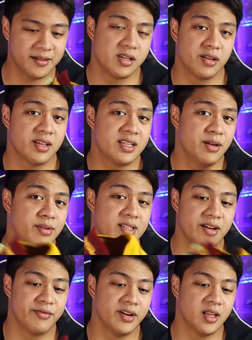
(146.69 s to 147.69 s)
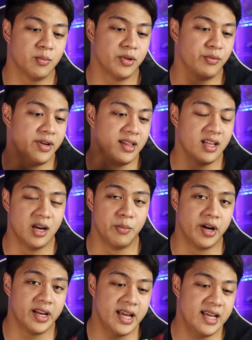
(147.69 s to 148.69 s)
So to see what's different between the
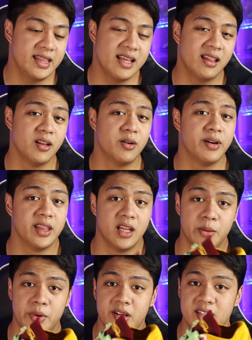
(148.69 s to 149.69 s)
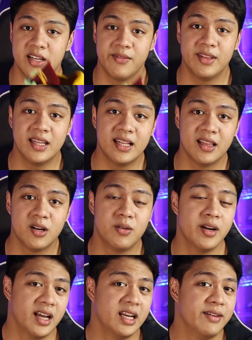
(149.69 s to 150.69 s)
LeBron 18 Low and the LeBron 17
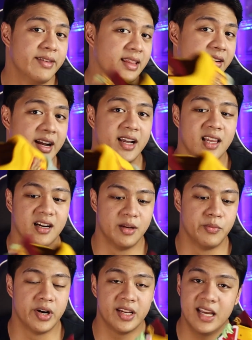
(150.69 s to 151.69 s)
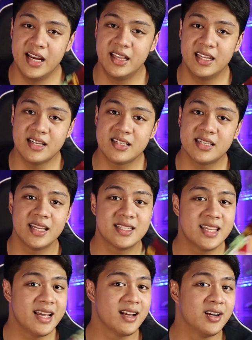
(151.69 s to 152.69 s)
Low, and even the regular LeBron 18s, let's
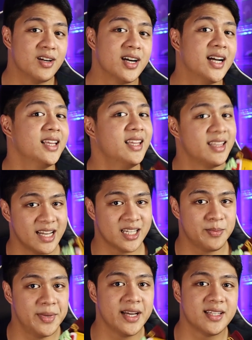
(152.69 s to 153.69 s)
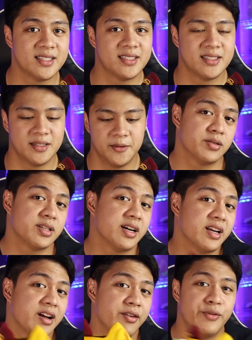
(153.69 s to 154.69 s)
take a look at the tech specs. So
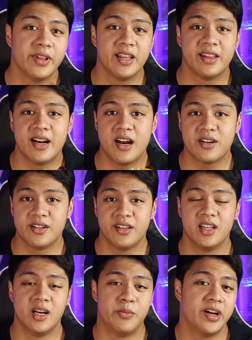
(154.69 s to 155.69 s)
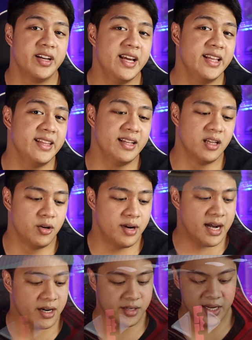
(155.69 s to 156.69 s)
starting off with the traction, the LeBron 18 Low
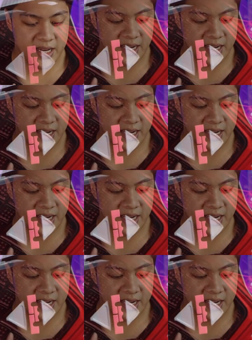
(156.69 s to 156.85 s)
actually